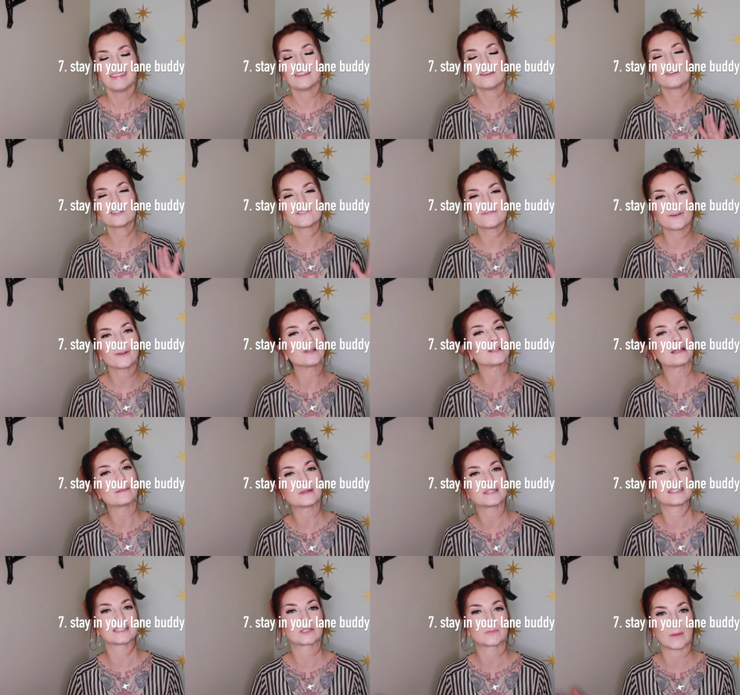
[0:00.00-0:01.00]
there is very
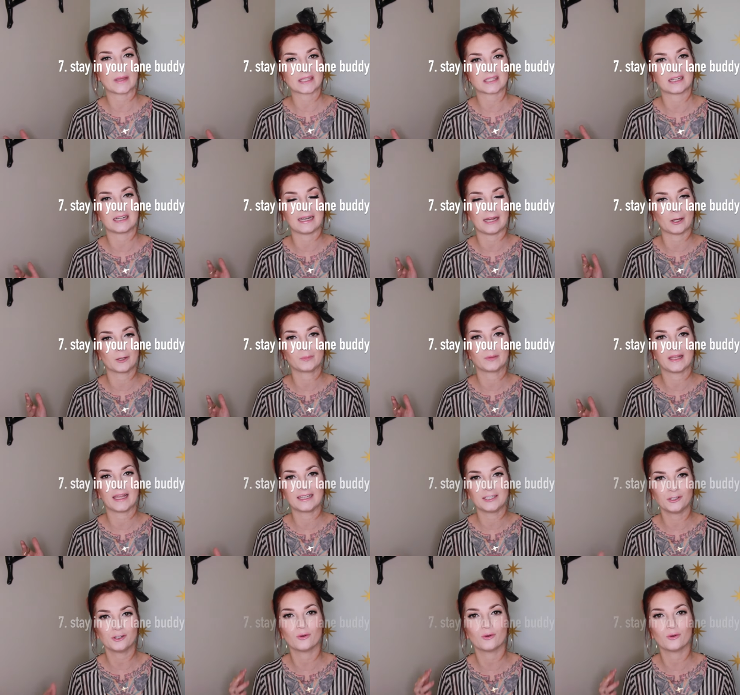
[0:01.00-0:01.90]
limited space on an airplane.